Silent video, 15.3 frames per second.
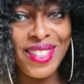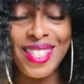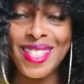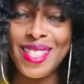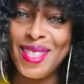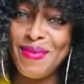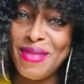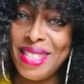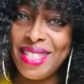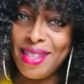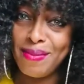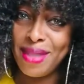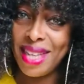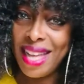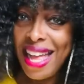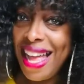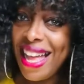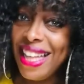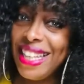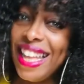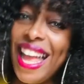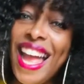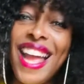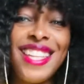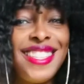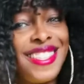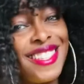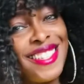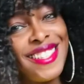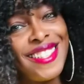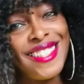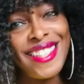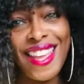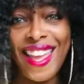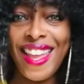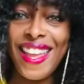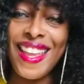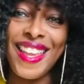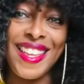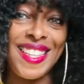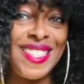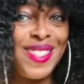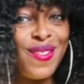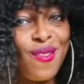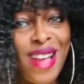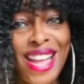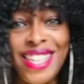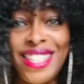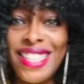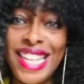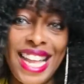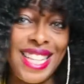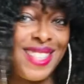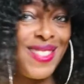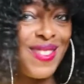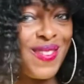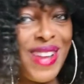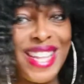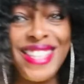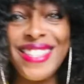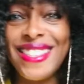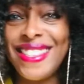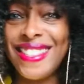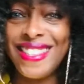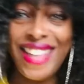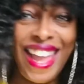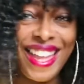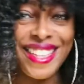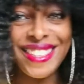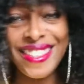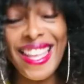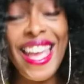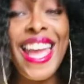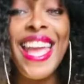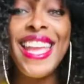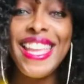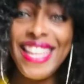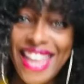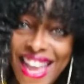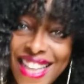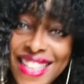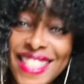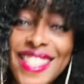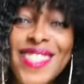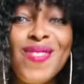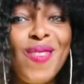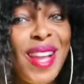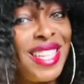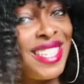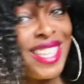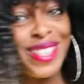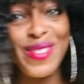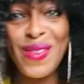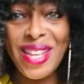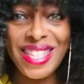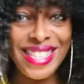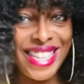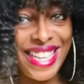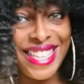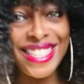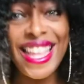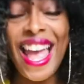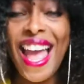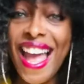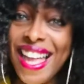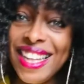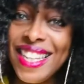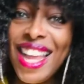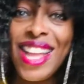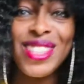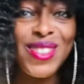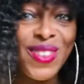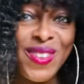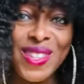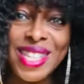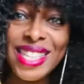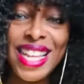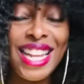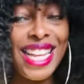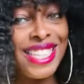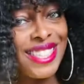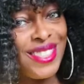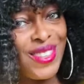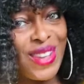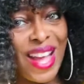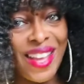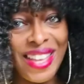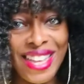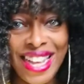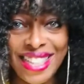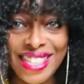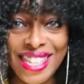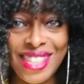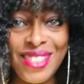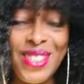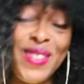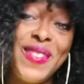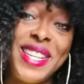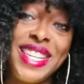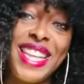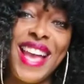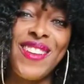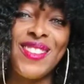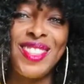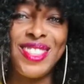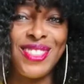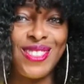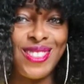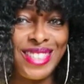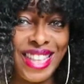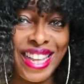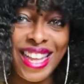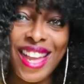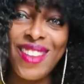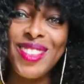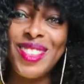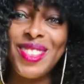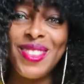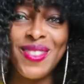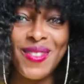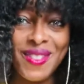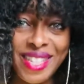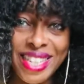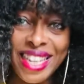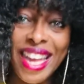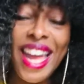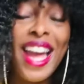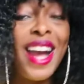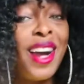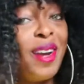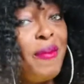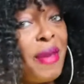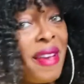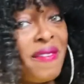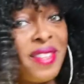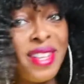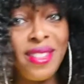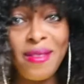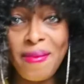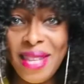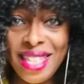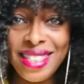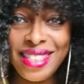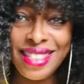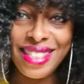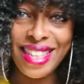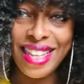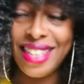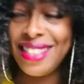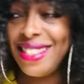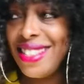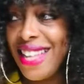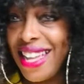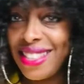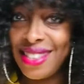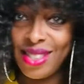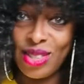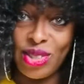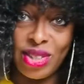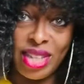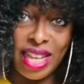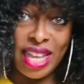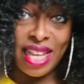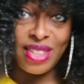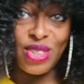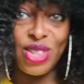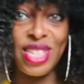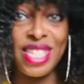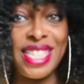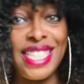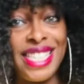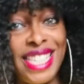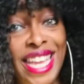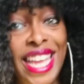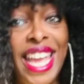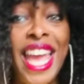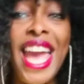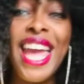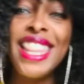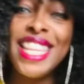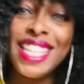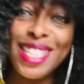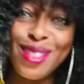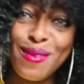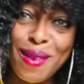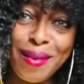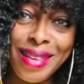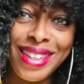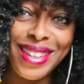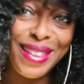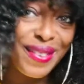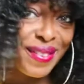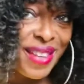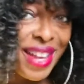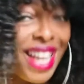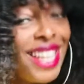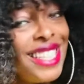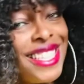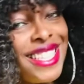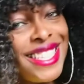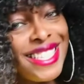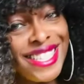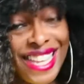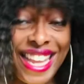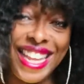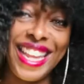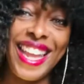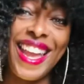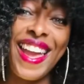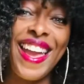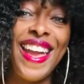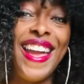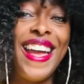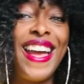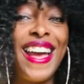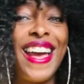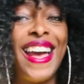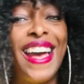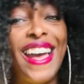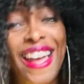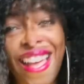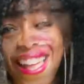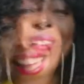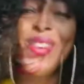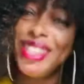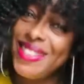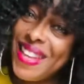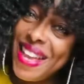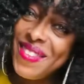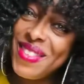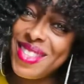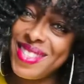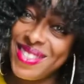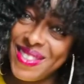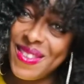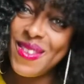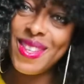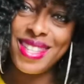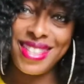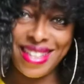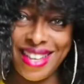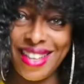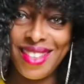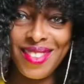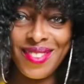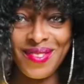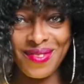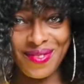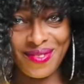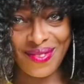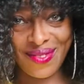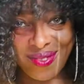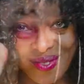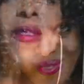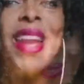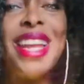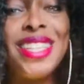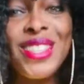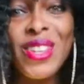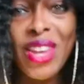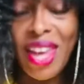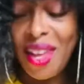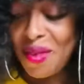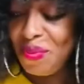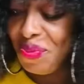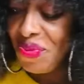It's me, Dami Ann, and today is Wine Chats Wednesdays. Yes, it's Wine Chats Wednesdays, and as always, I like to know how you guys are doing. How was your day? How was your week? I hope you're having an amazing day. It's nice and sunny here, as you can see. This is what we love to see. What do I have in store for you today? Right, okay.